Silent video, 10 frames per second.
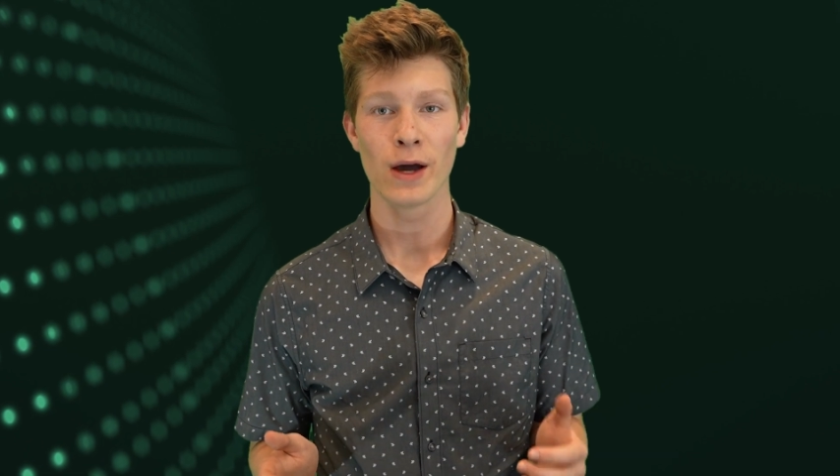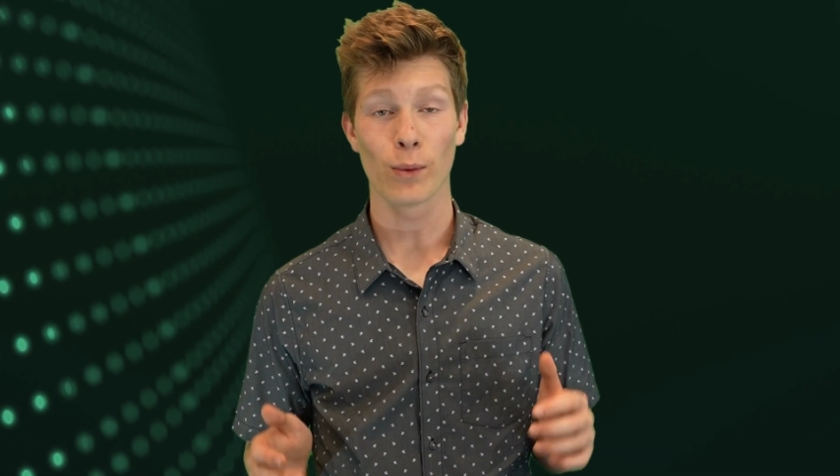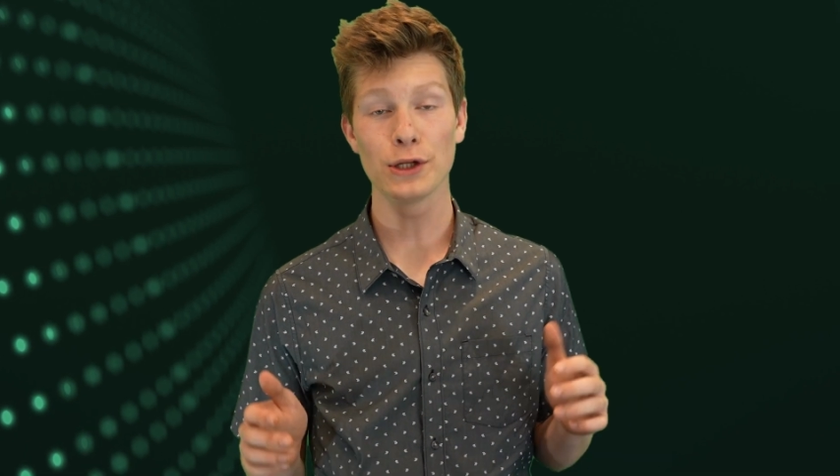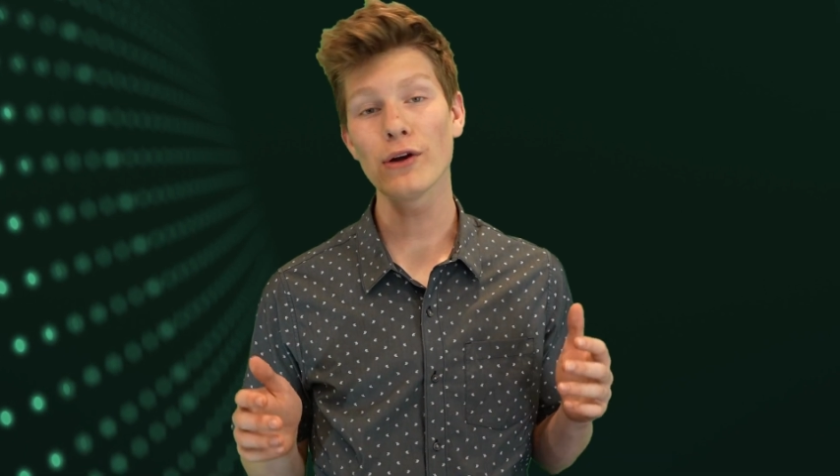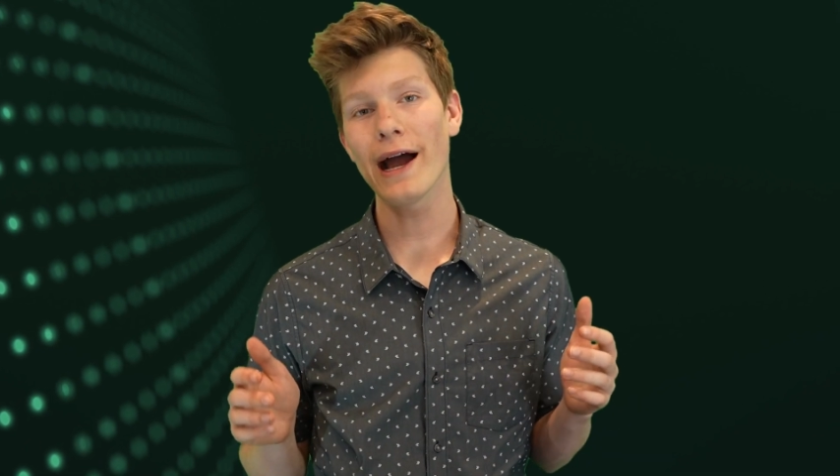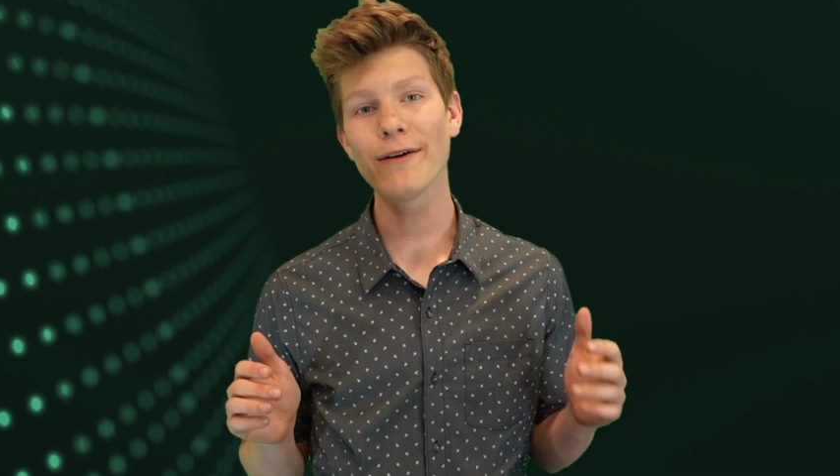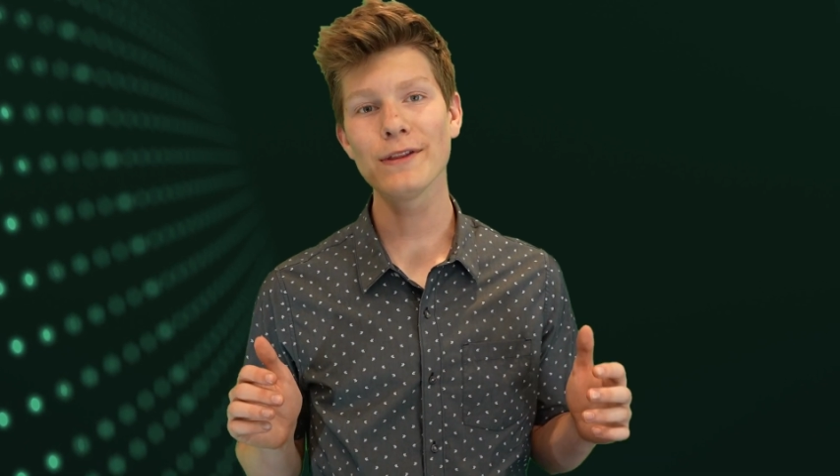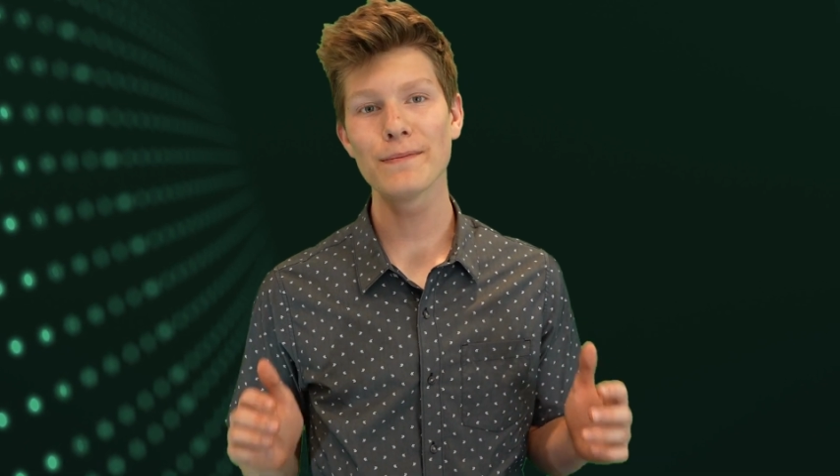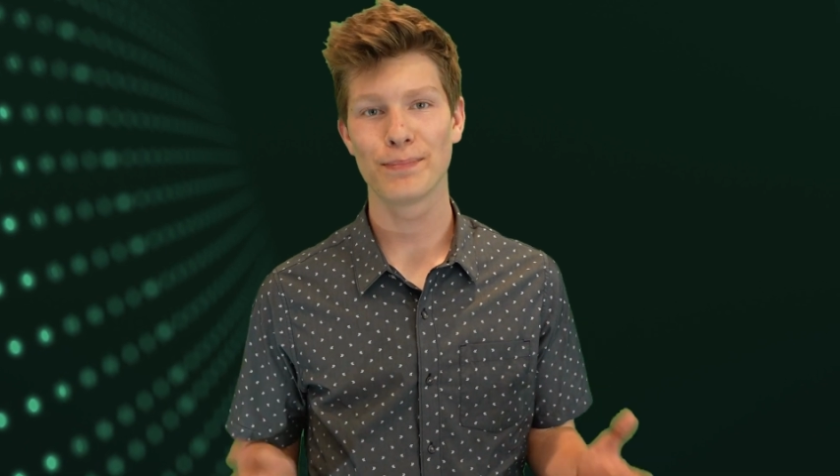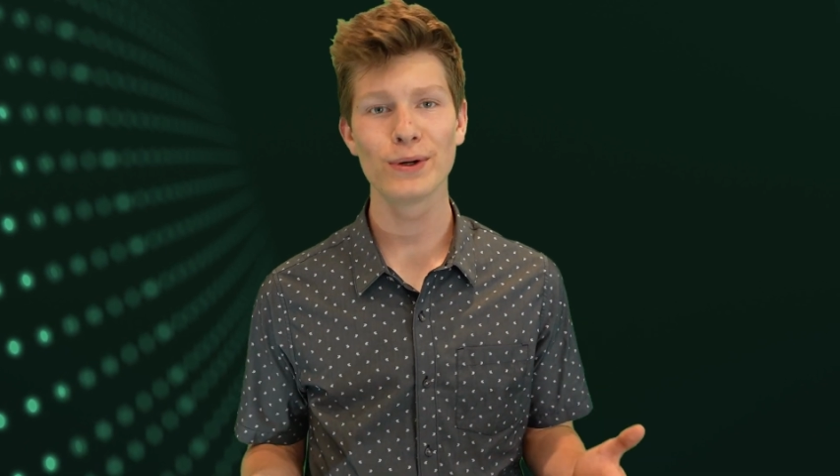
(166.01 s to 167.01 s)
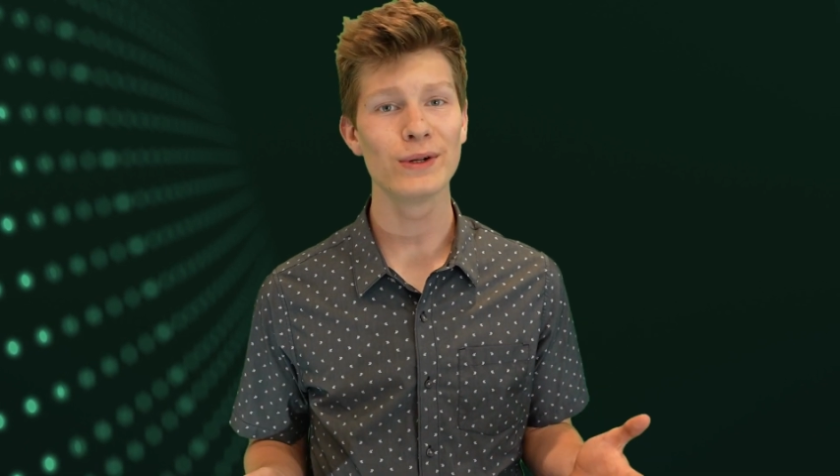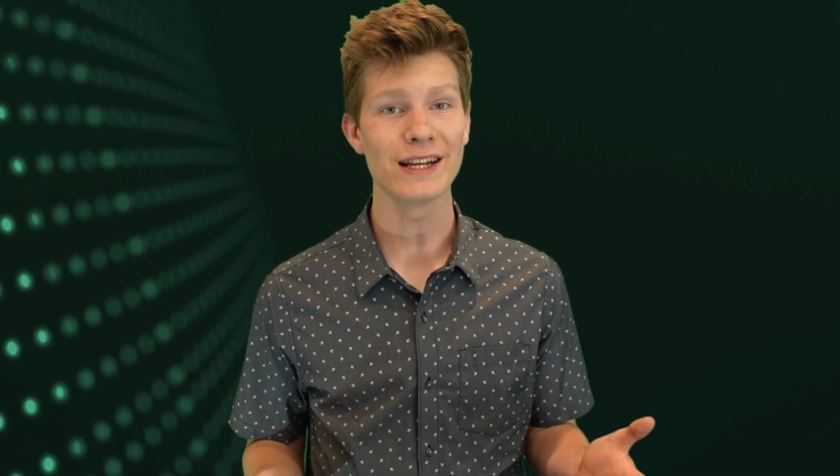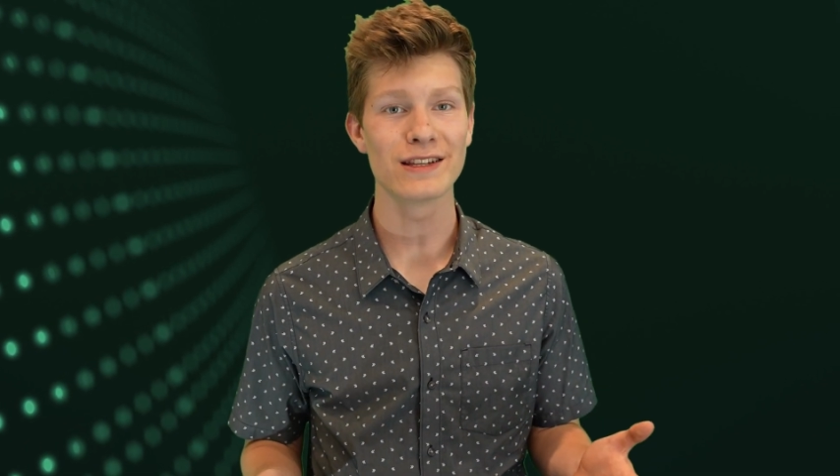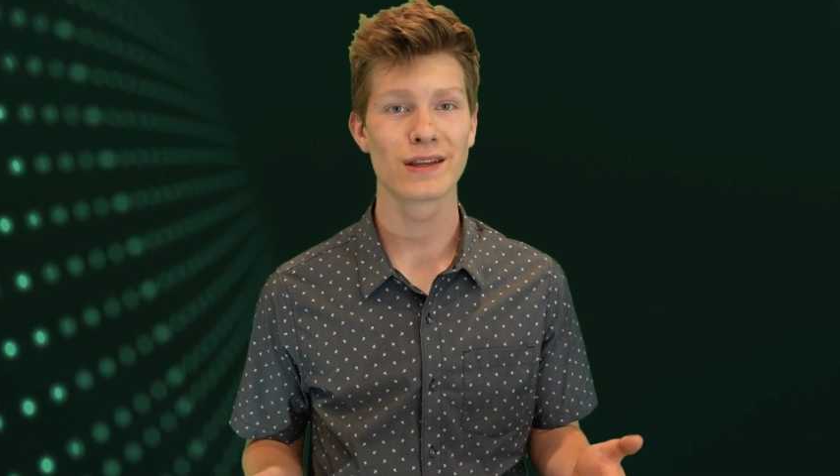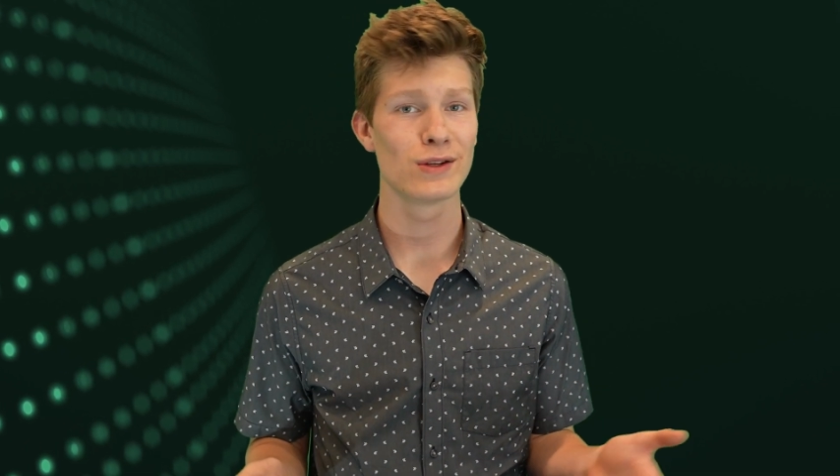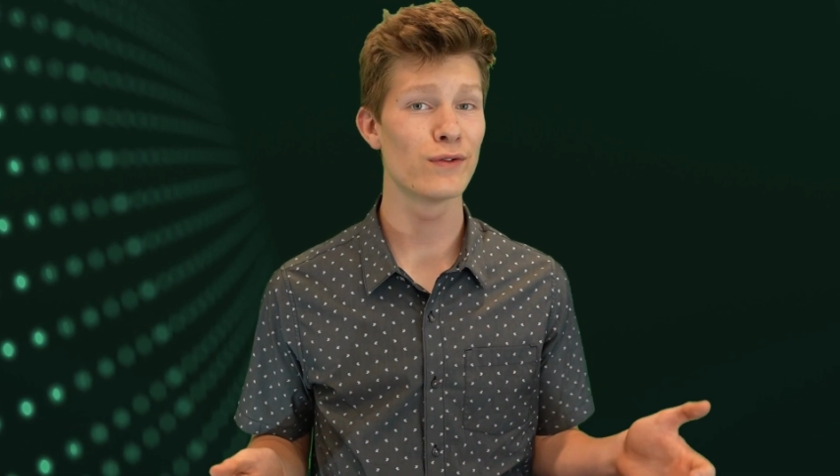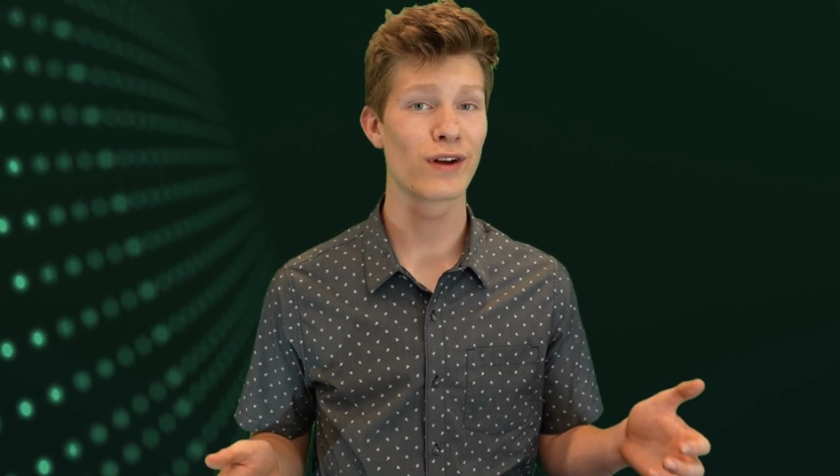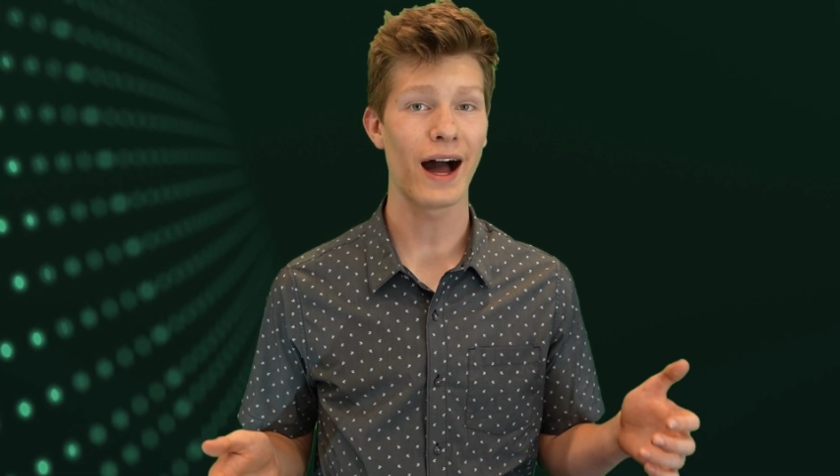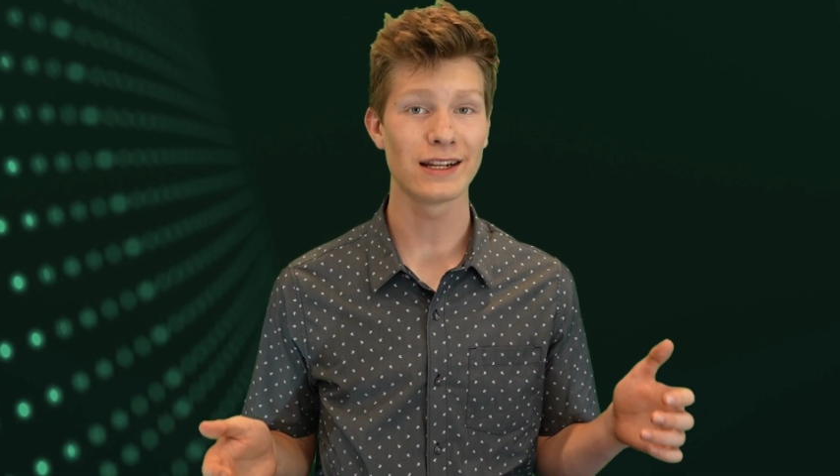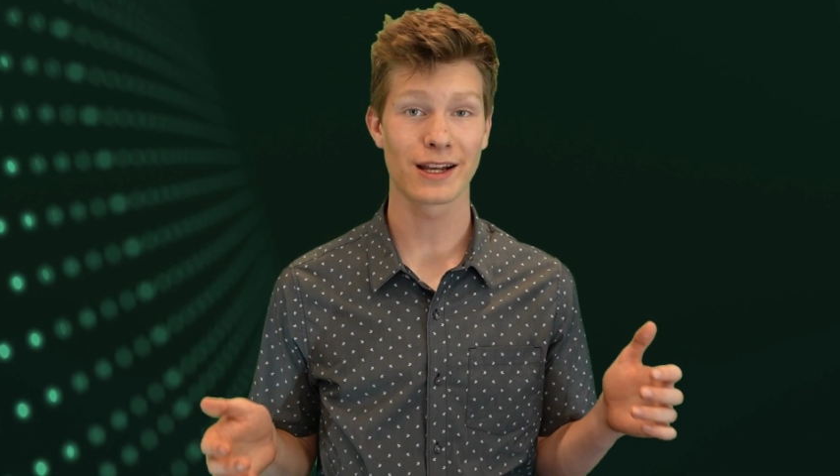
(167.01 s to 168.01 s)
When you're out in the boonies and you've
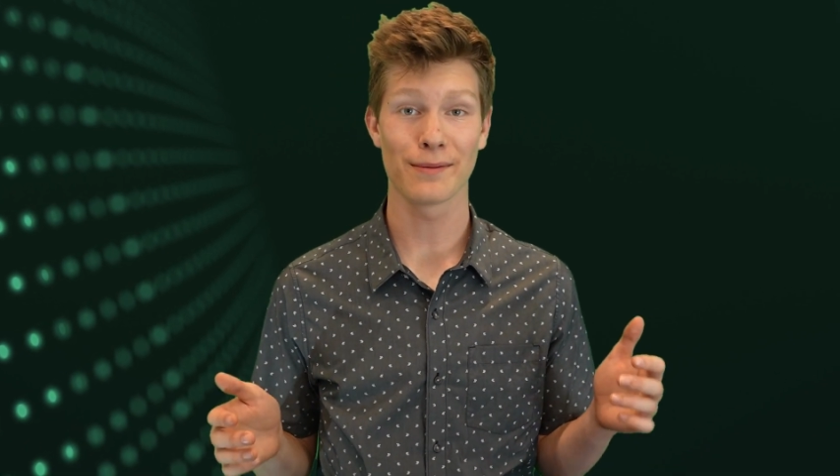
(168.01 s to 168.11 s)
got to